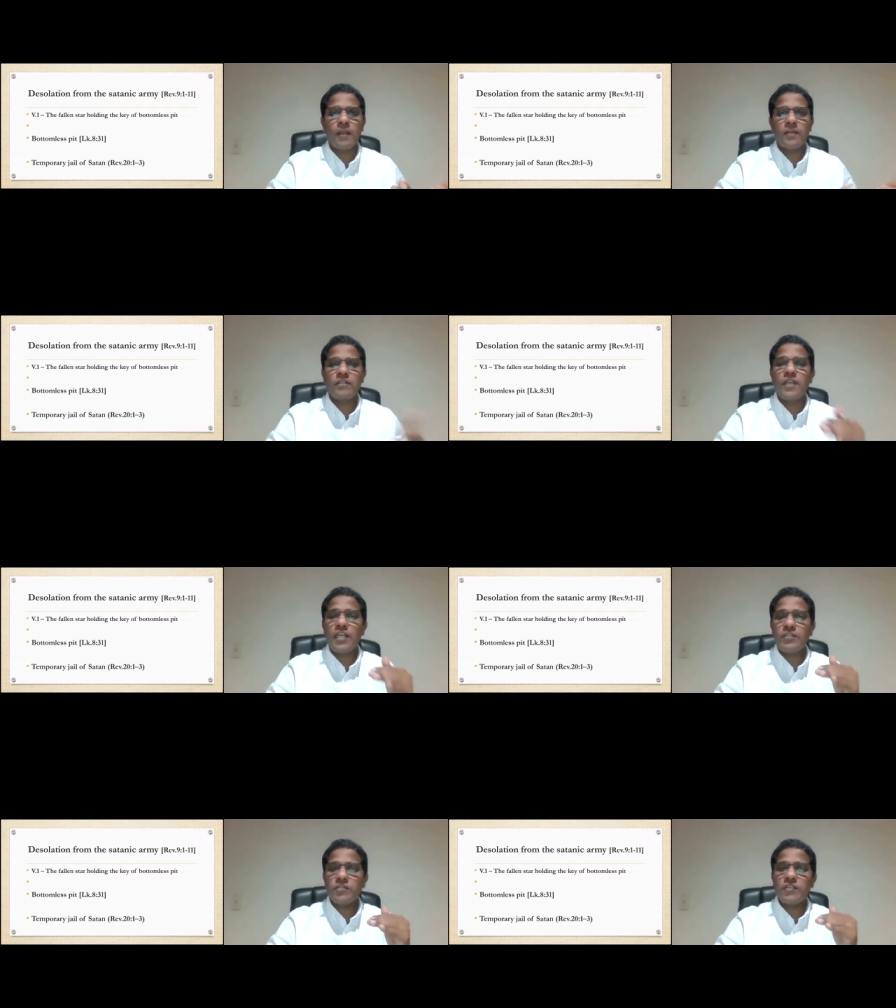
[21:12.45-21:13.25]
So that
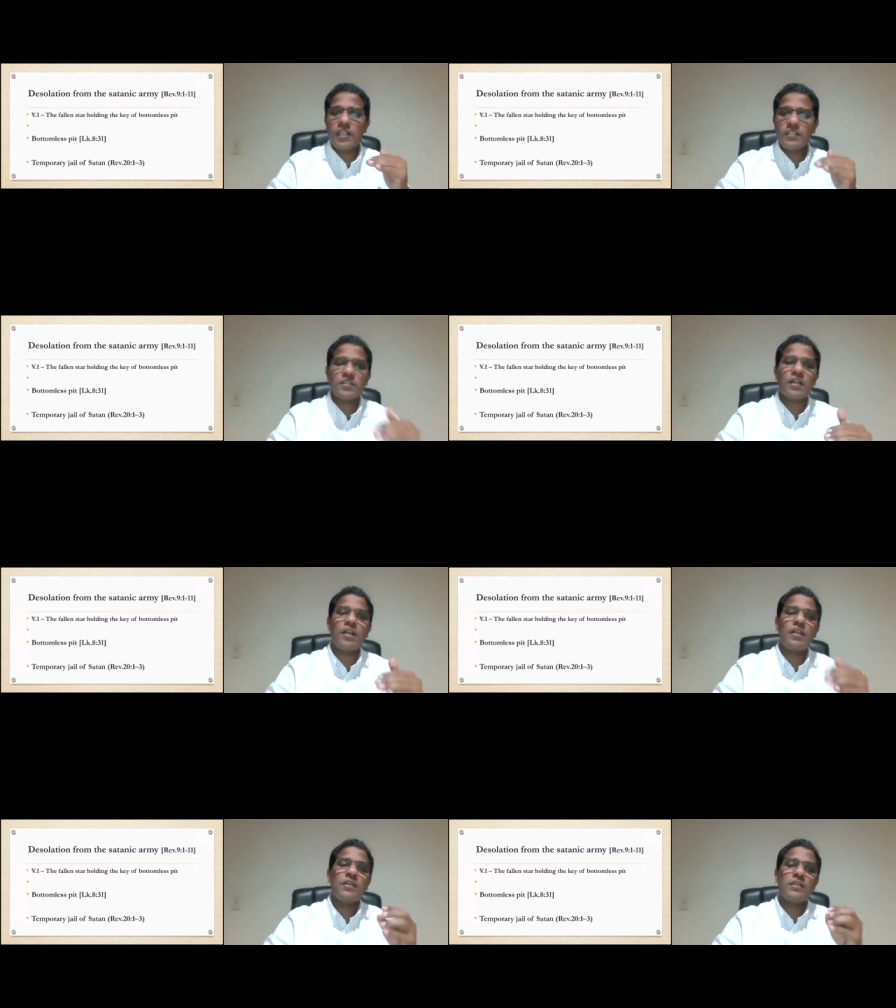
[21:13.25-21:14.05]
was the
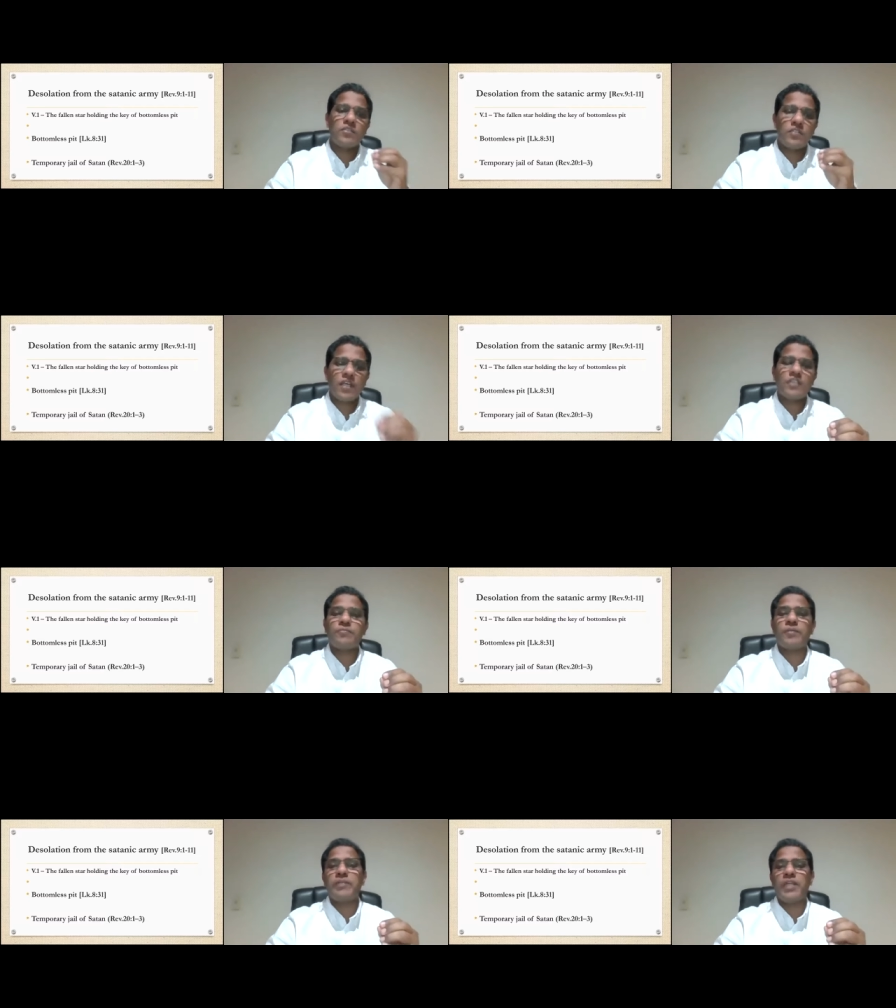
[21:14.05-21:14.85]
literal stars
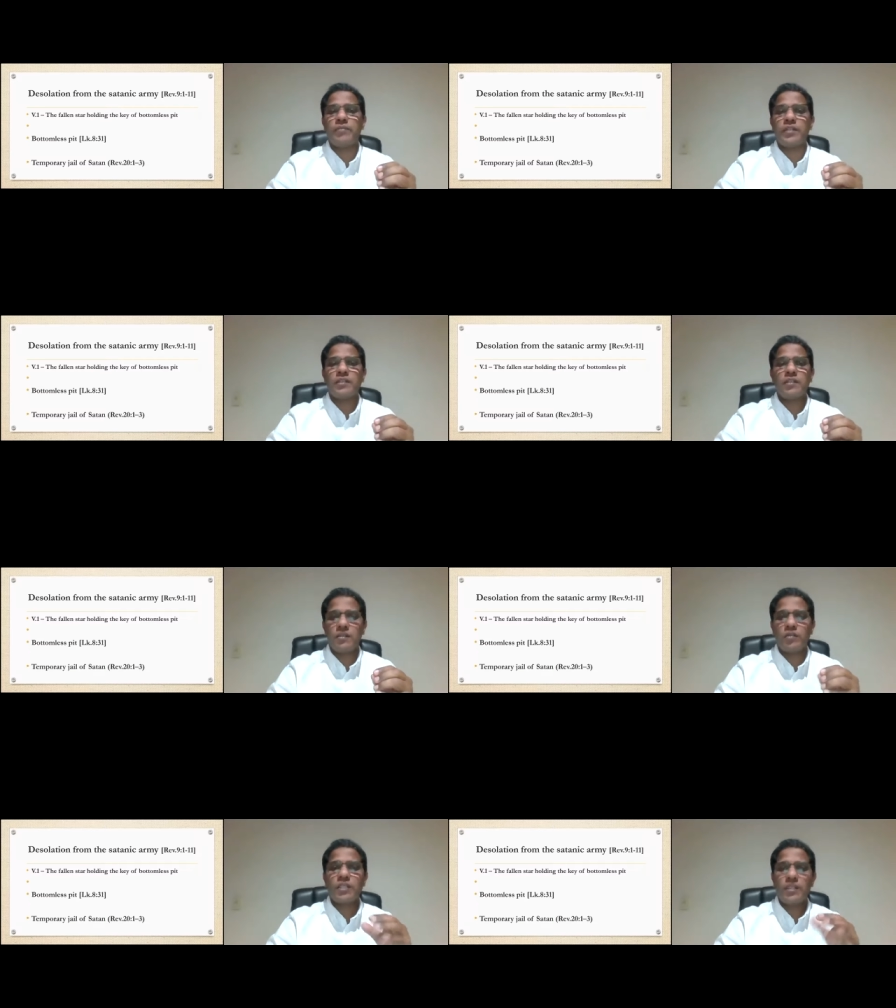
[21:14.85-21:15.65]
from heaven.
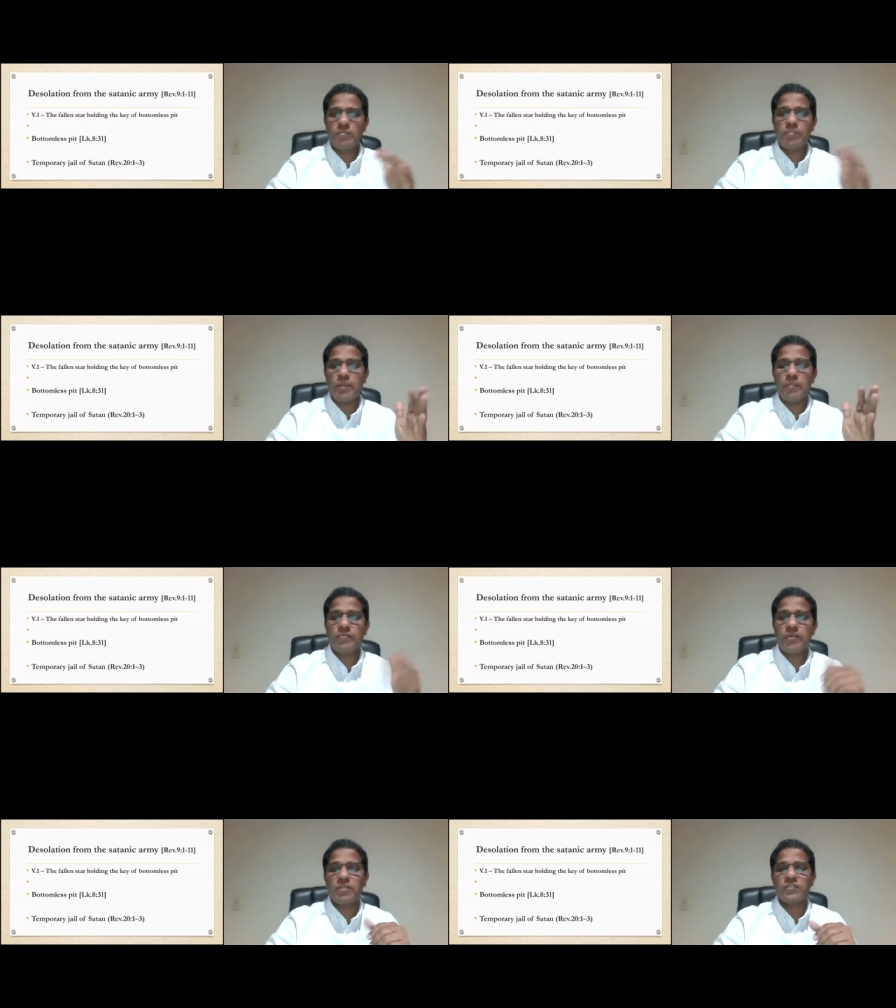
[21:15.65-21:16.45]
Okay, maybe
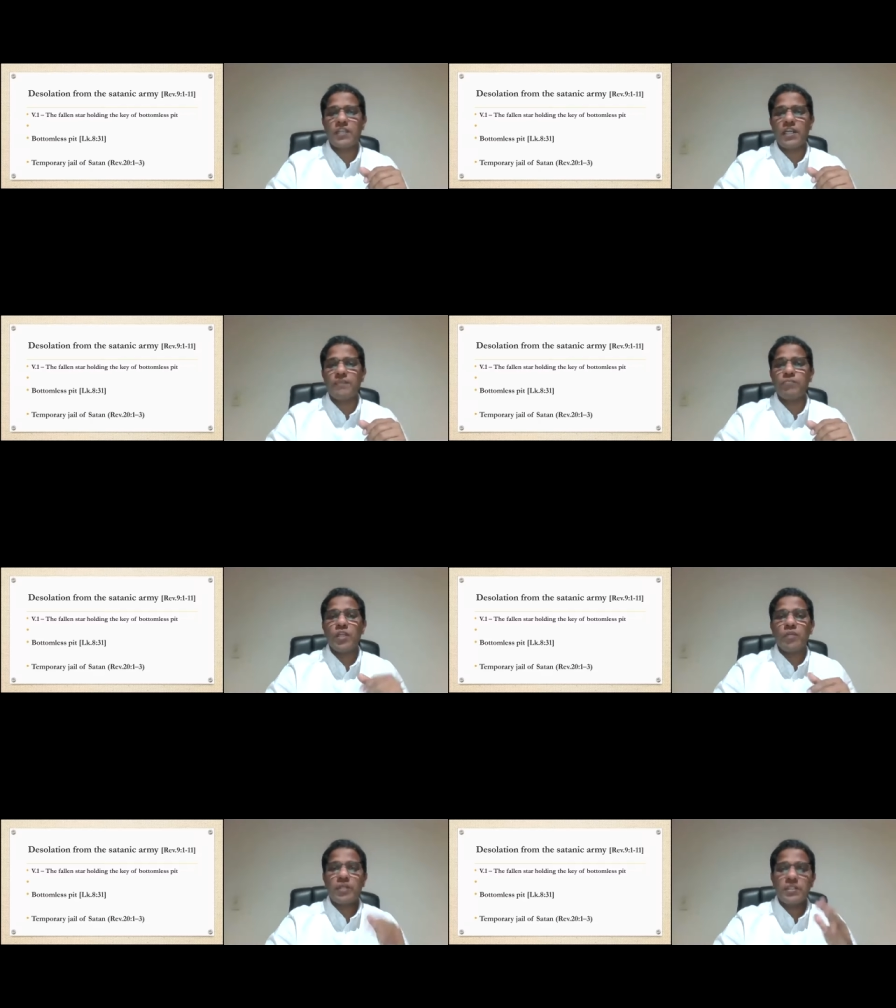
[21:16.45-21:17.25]
from the sky.
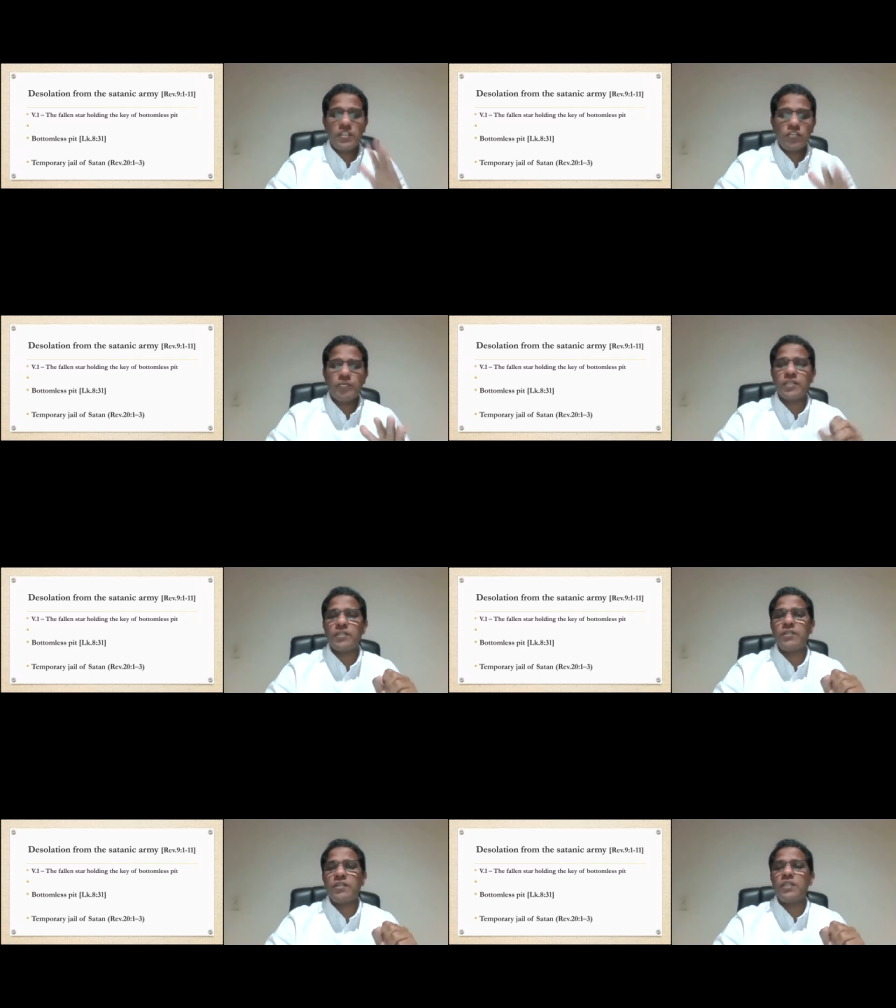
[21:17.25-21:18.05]
But this
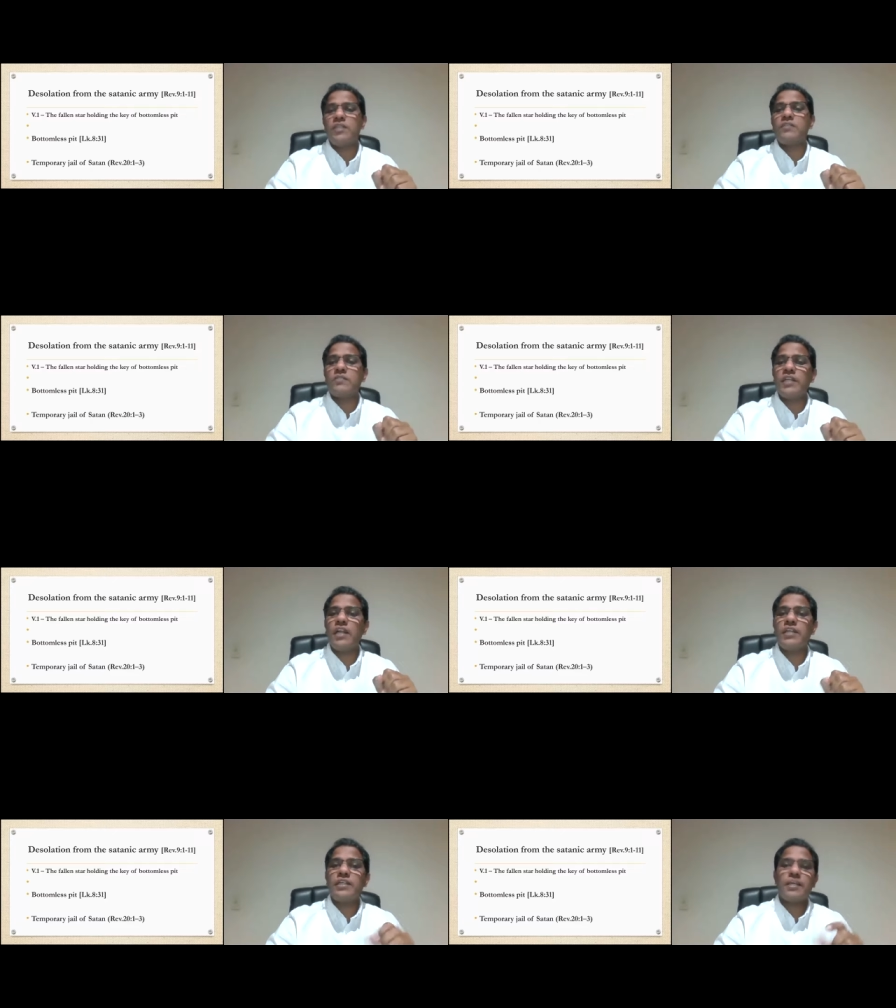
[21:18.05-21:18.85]
one is
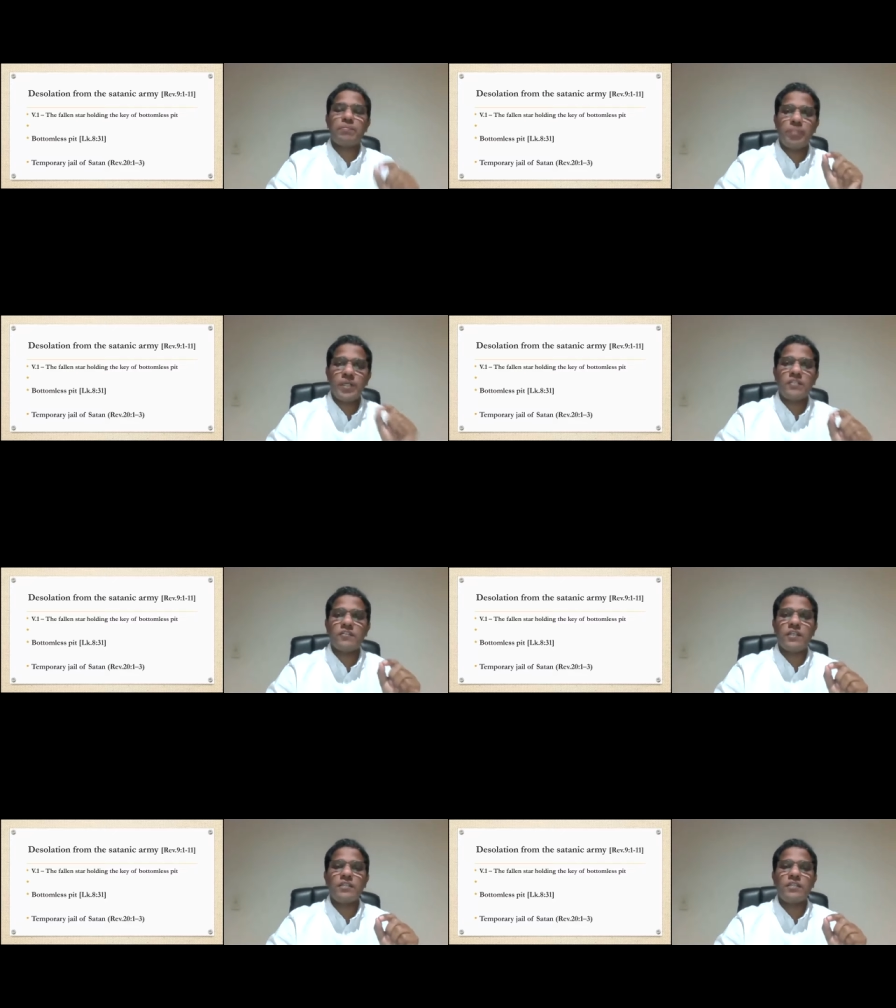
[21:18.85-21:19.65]
really a
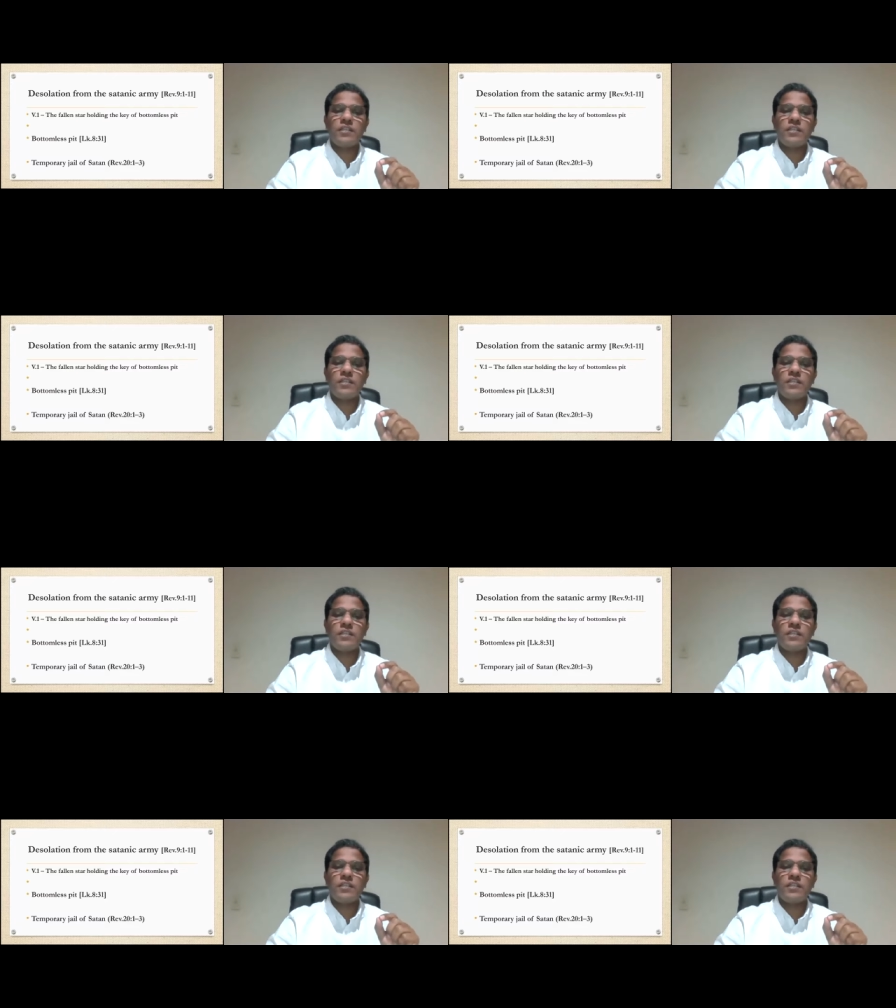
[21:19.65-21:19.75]
person